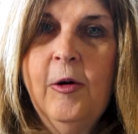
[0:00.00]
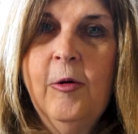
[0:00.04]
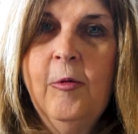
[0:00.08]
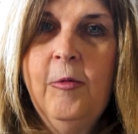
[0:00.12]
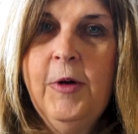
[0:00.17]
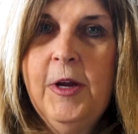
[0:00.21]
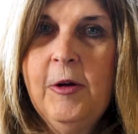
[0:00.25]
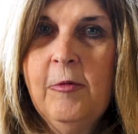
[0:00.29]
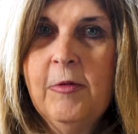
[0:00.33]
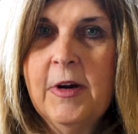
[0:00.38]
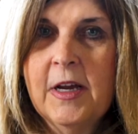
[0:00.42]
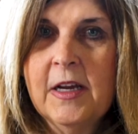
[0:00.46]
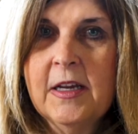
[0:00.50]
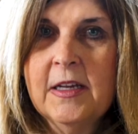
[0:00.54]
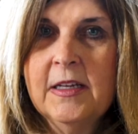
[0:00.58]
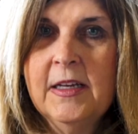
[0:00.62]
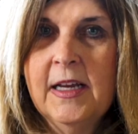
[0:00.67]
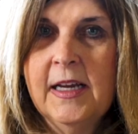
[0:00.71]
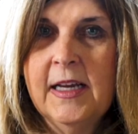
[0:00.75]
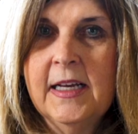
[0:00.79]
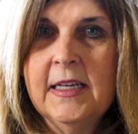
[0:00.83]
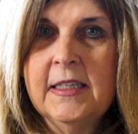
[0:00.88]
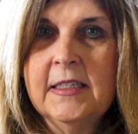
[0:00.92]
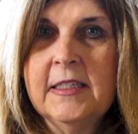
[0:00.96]
We
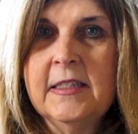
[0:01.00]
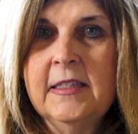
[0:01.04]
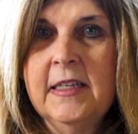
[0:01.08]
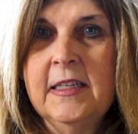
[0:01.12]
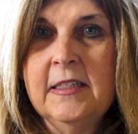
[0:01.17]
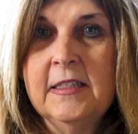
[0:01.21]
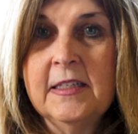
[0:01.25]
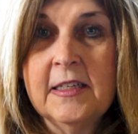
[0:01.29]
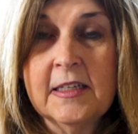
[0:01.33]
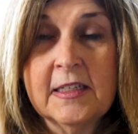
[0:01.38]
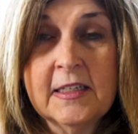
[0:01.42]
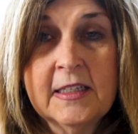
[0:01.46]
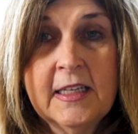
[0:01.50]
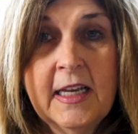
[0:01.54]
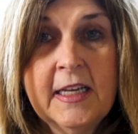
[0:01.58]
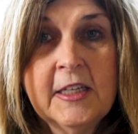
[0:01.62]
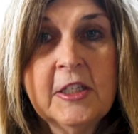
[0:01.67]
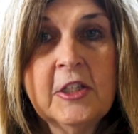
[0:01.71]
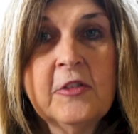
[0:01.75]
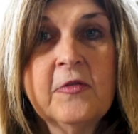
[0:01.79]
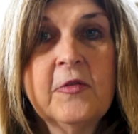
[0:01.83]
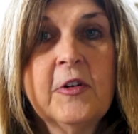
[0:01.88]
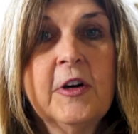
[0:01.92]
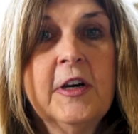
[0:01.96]
recognize that
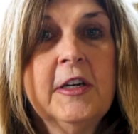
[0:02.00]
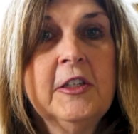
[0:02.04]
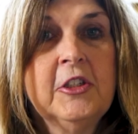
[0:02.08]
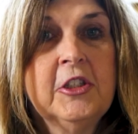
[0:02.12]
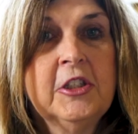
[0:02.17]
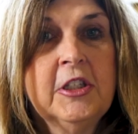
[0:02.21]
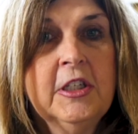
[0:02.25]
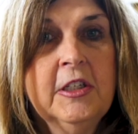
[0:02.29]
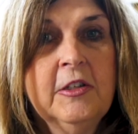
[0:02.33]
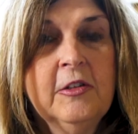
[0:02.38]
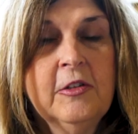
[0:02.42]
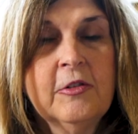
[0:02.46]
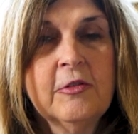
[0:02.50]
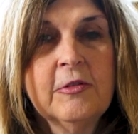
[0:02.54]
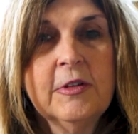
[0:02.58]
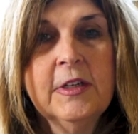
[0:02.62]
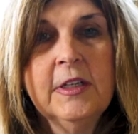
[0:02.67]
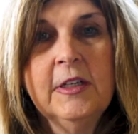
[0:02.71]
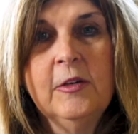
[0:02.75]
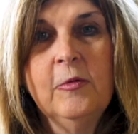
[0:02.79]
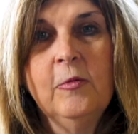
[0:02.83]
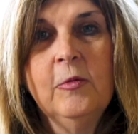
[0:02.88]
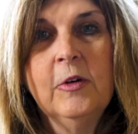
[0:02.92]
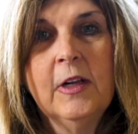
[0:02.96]
success for our
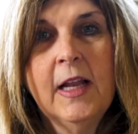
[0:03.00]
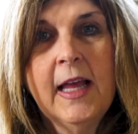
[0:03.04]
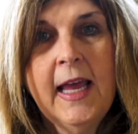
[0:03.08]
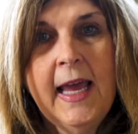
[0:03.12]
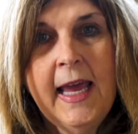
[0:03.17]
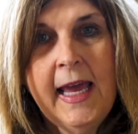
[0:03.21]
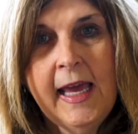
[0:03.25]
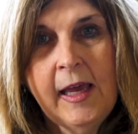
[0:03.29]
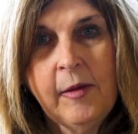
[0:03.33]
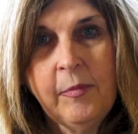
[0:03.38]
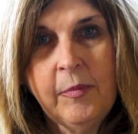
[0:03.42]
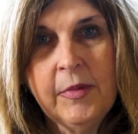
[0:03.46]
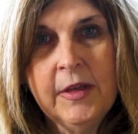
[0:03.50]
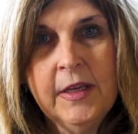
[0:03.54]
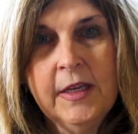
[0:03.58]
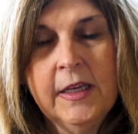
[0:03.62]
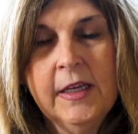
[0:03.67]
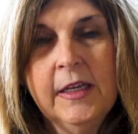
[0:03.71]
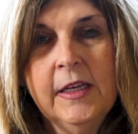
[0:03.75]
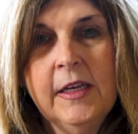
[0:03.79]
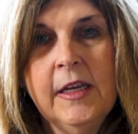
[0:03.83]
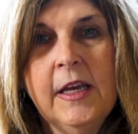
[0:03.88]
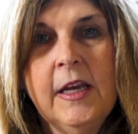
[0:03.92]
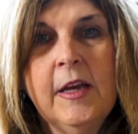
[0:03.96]
children will
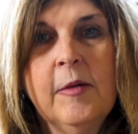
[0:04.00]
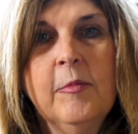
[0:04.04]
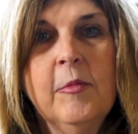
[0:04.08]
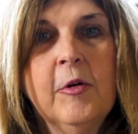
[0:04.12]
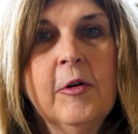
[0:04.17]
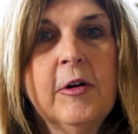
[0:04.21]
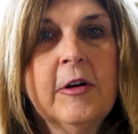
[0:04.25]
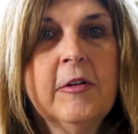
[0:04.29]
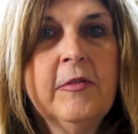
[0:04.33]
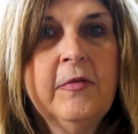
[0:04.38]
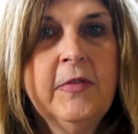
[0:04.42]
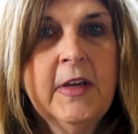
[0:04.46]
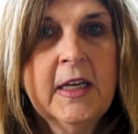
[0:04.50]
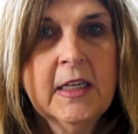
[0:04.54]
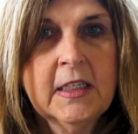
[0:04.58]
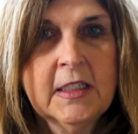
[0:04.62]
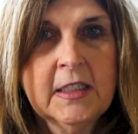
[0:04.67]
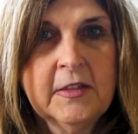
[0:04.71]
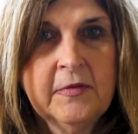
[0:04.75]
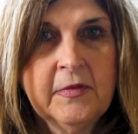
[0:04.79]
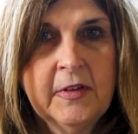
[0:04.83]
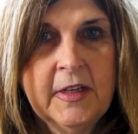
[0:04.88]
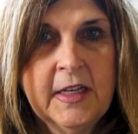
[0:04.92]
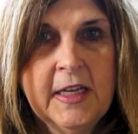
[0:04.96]
happen more
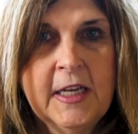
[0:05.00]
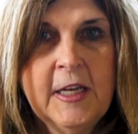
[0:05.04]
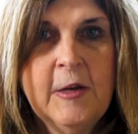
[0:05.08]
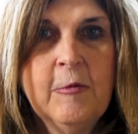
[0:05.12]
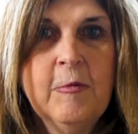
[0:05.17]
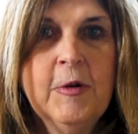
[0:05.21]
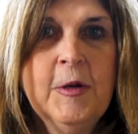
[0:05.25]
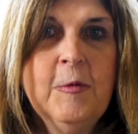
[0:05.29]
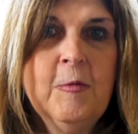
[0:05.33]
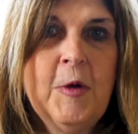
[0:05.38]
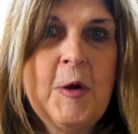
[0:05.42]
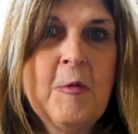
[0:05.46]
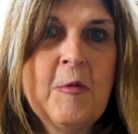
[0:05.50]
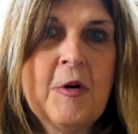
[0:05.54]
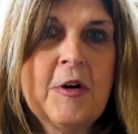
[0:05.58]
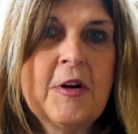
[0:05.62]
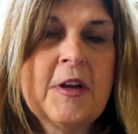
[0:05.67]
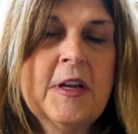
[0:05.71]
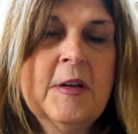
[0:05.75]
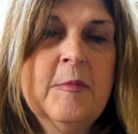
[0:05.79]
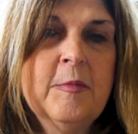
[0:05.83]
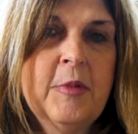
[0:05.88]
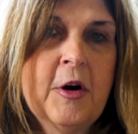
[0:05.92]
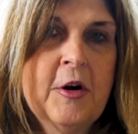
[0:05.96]
effectively when we
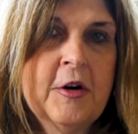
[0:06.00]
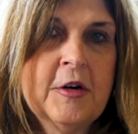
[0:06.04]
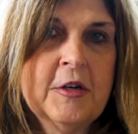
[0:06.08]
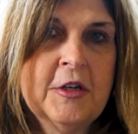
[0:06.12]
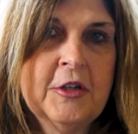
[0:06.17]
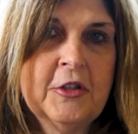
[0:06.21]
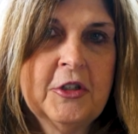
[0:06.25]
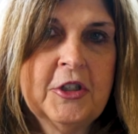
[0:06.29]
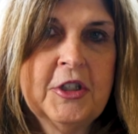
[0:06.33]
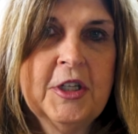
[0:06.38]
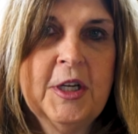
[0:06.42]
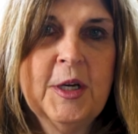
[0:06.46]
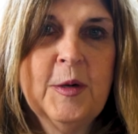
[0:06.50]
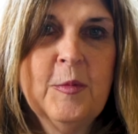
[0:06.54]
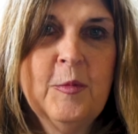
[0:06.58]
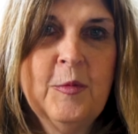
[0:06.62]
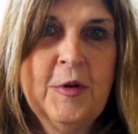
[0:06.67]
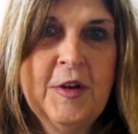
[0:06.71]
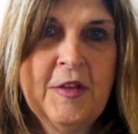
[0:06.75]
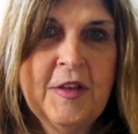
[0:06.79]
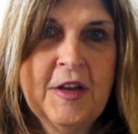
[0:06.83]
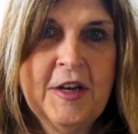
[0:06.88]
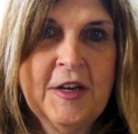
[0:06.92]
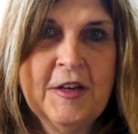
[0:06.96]
work in partnership
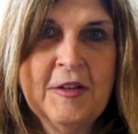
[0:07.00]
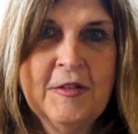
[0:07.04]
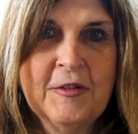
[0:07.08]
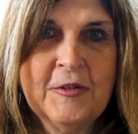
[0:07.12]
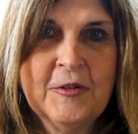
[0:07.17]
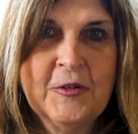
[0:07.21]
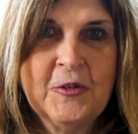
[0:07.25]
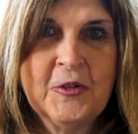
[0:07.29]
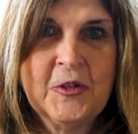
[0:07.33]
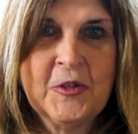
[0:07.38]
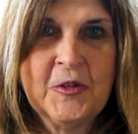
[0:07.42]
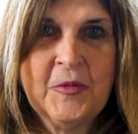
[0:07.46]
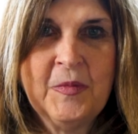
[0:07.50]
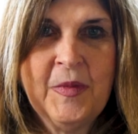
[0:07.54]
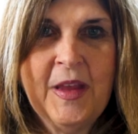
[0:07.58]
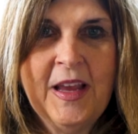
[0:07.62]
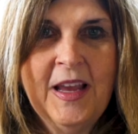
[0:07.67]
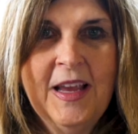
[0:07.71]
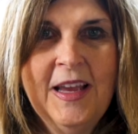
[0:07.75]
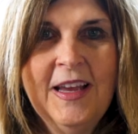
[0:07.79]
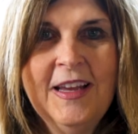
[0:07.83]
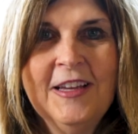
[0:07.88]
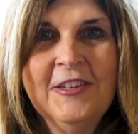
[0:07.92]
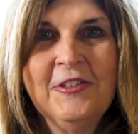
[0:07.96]
with others.
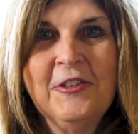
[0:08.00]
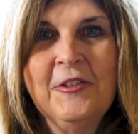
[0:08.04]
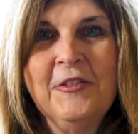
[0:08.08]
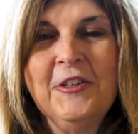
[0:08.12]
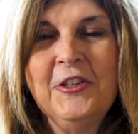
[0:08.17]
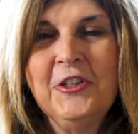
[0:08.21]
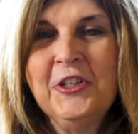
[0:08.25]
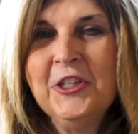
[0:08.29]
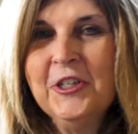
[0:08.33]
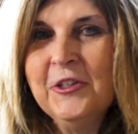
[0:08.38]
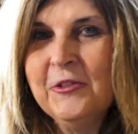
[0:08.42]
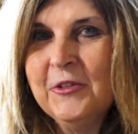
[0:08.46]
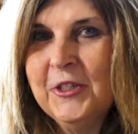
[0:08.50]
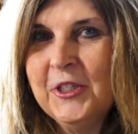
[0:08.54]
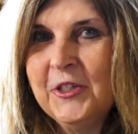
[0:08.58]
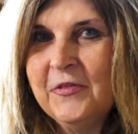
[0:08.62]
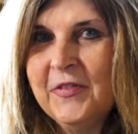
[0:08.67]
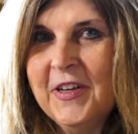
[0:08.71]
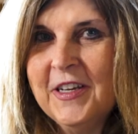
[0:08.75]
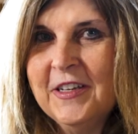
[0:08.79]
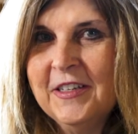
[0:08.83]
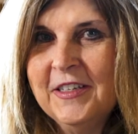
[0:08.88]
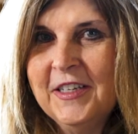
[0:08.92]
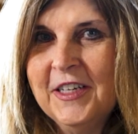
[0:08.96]
So the Children's
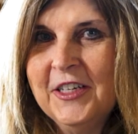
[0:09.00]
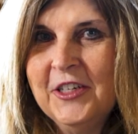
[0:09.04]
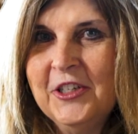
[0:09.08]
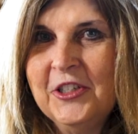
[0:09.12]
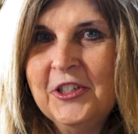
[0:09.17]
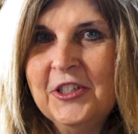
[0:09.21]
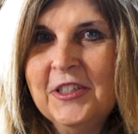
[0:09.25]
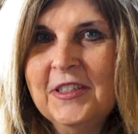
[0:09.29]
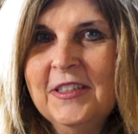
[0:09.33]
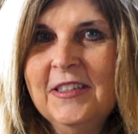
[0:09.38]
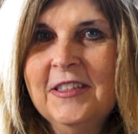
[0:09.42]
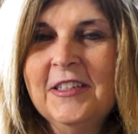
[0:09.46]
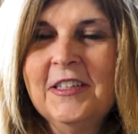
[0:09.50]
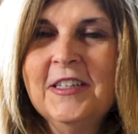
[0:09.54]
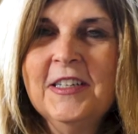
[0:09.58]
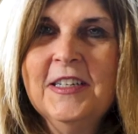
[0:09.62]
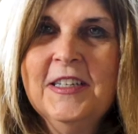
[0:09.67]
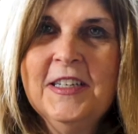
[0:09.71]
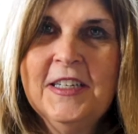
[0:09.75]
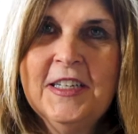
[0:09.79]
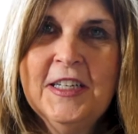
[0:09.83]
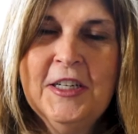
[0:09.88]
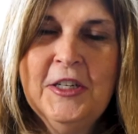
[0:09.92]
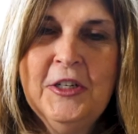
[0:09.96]
Foundation
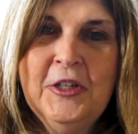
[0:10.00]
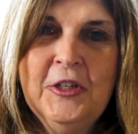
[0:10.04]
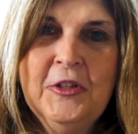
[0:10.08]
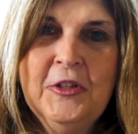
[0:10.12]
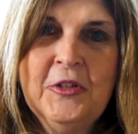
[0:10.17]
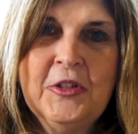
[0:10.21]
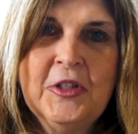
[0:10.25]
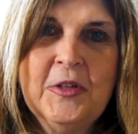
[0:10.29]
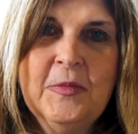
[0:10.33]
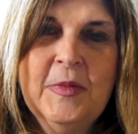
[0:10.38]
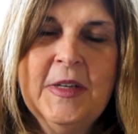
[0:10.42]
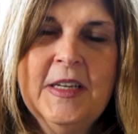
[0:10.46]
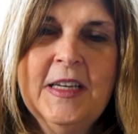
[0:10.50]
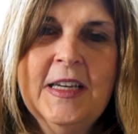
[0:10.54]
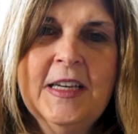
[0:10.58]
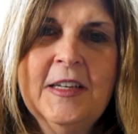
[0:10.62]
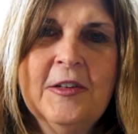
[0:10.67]
continues to be